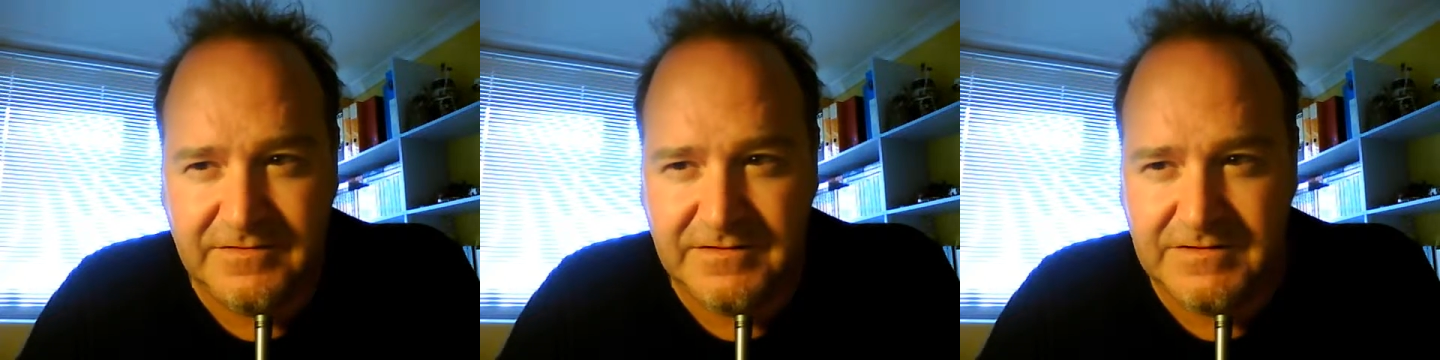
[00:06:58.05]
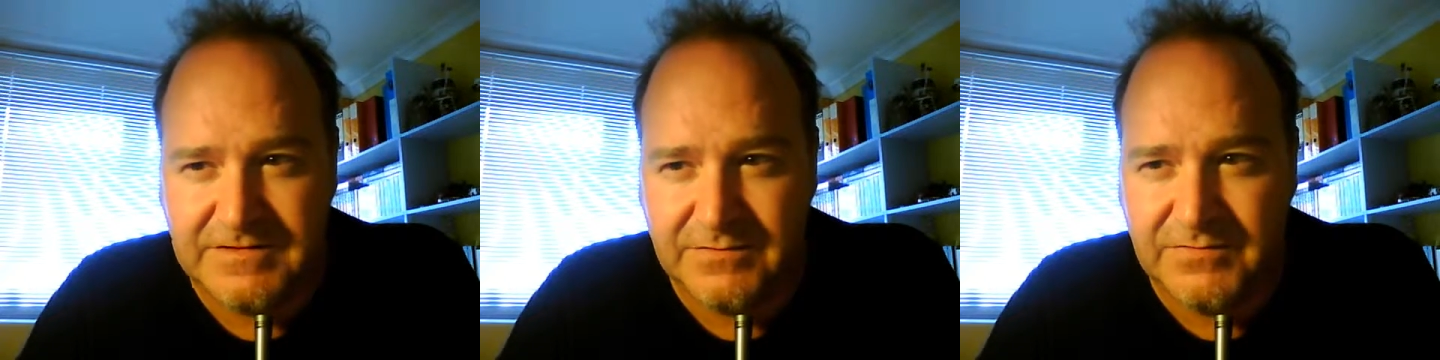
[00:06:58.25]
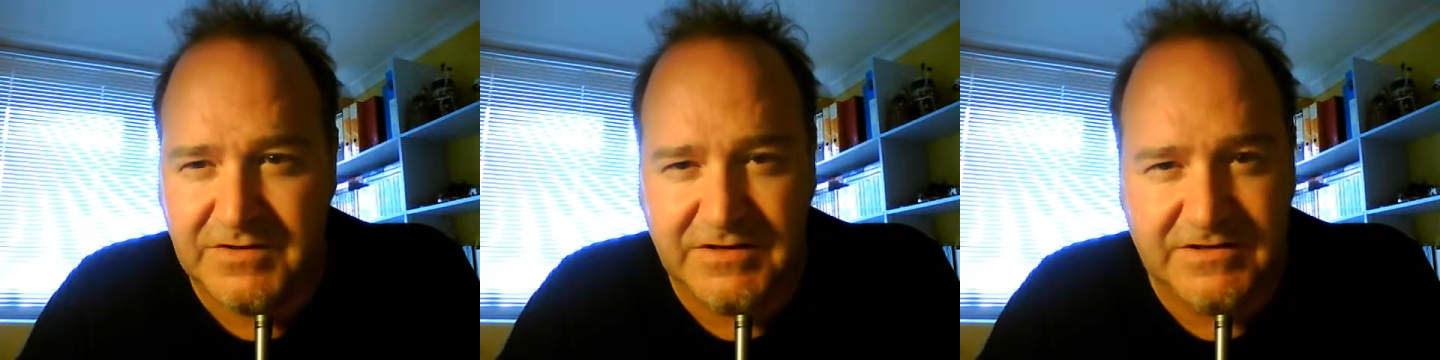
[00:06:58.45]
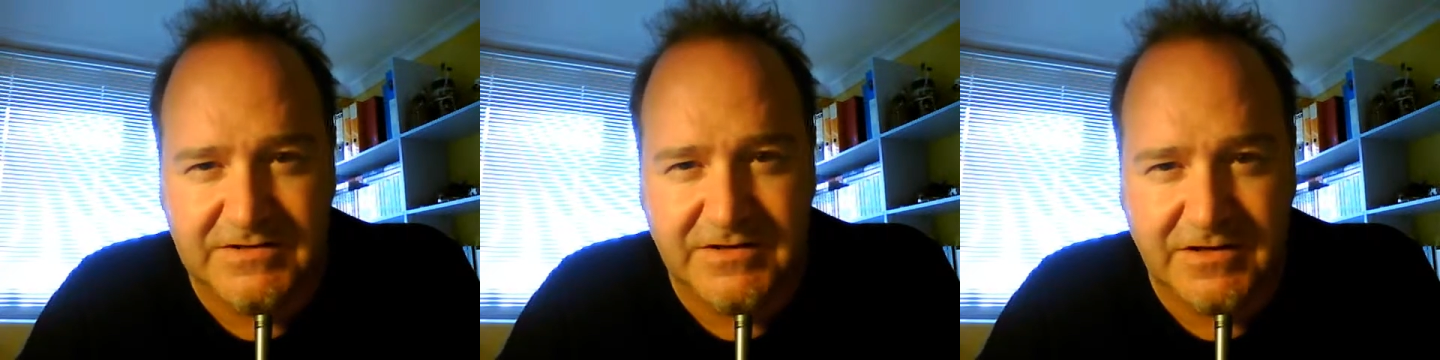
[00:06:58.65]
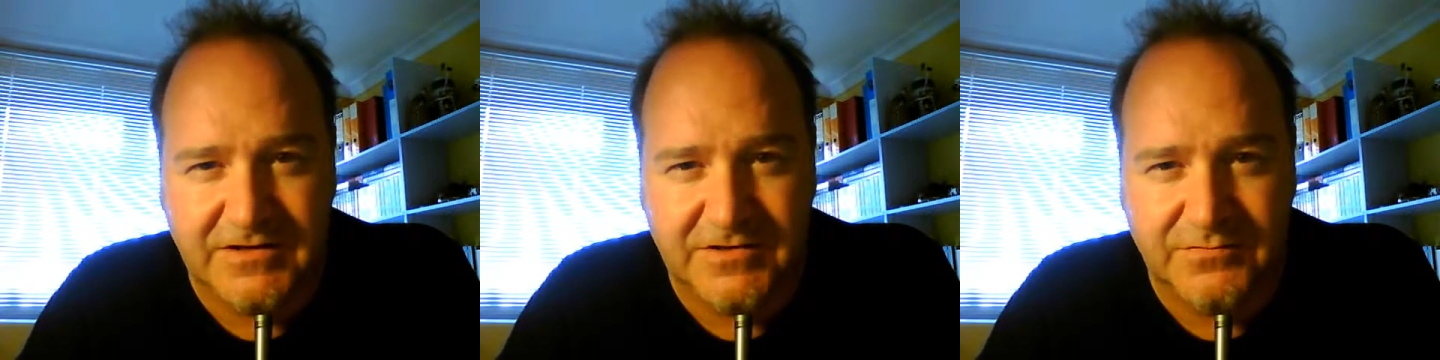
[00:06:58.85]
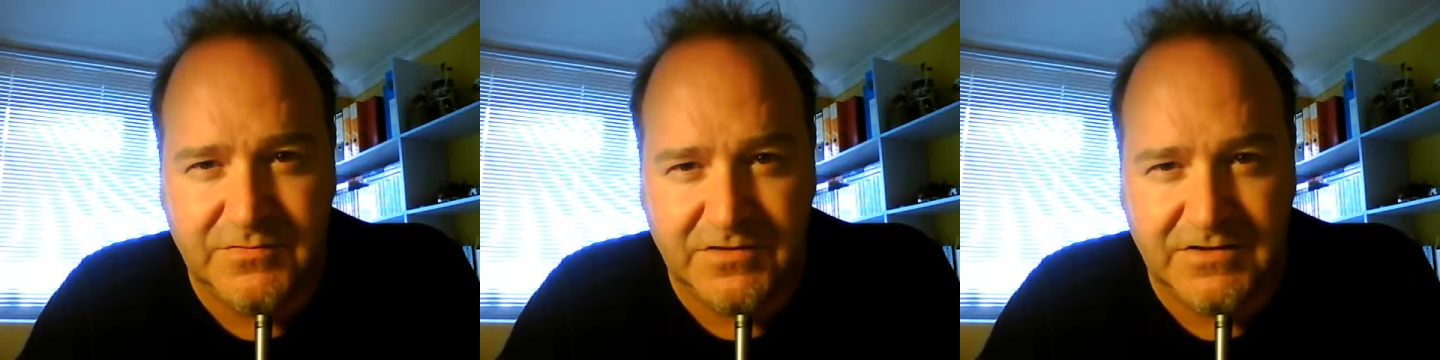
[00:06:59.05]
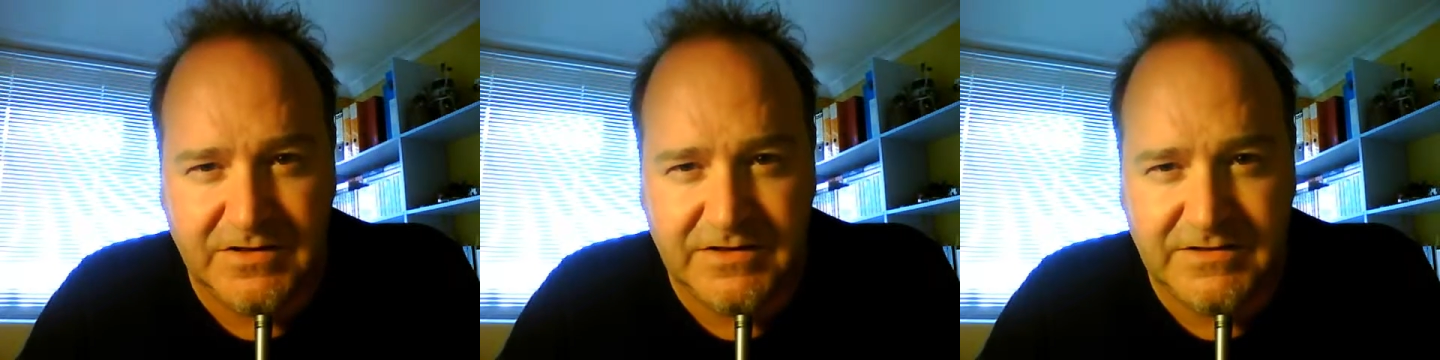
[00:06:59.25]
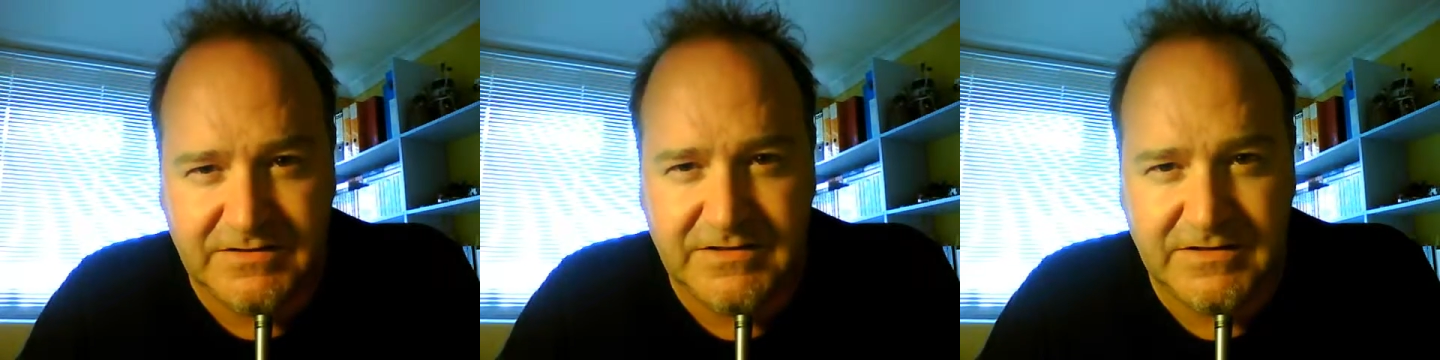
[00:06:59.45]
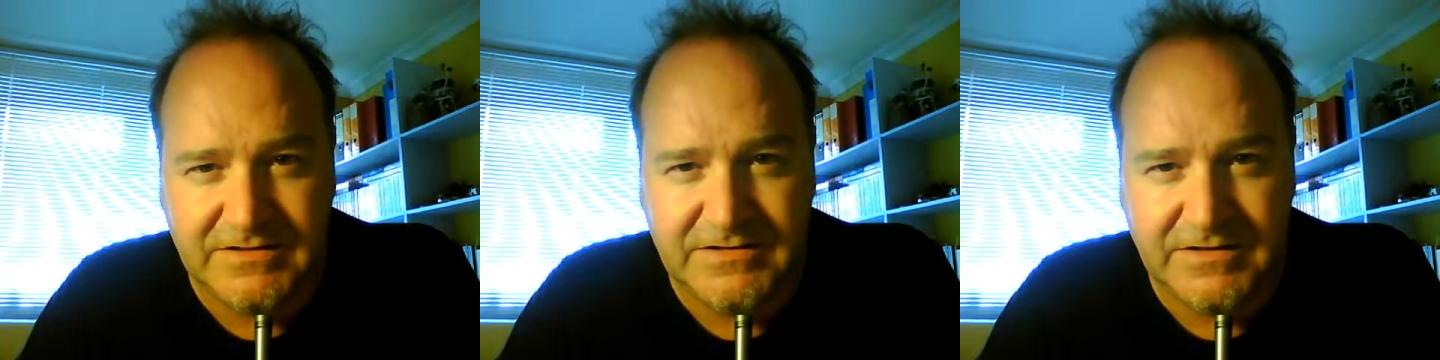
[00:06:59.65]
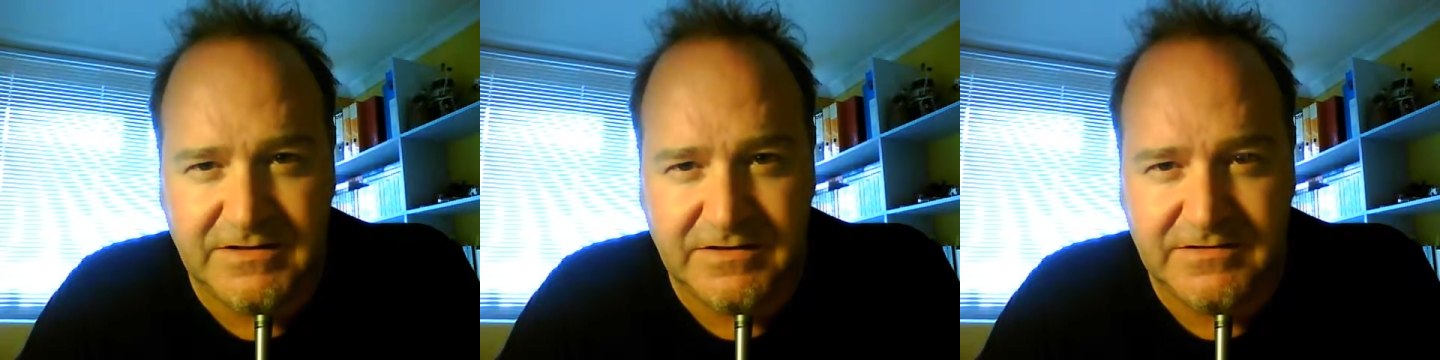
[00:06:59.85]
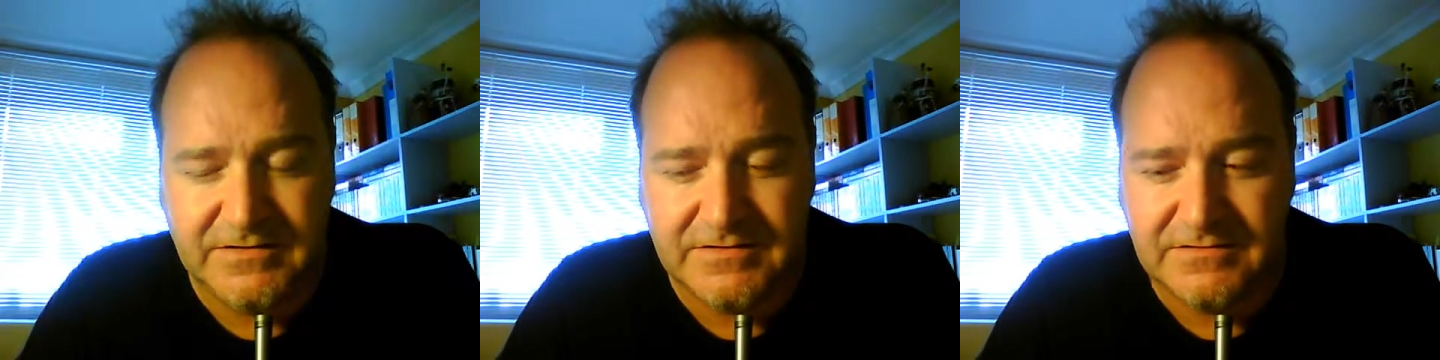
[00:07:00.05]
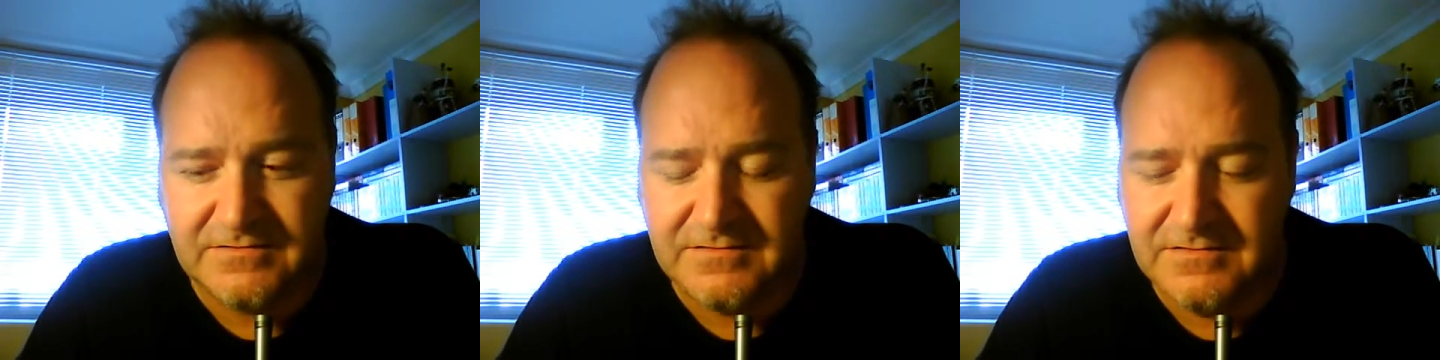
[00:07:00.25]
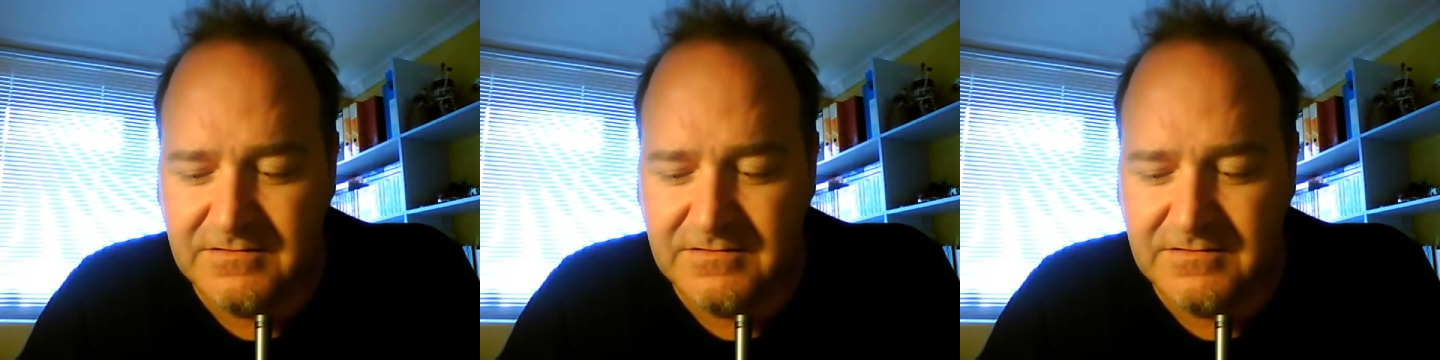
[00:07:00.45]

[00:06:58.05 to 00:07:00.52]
There's something inside them that needs these things.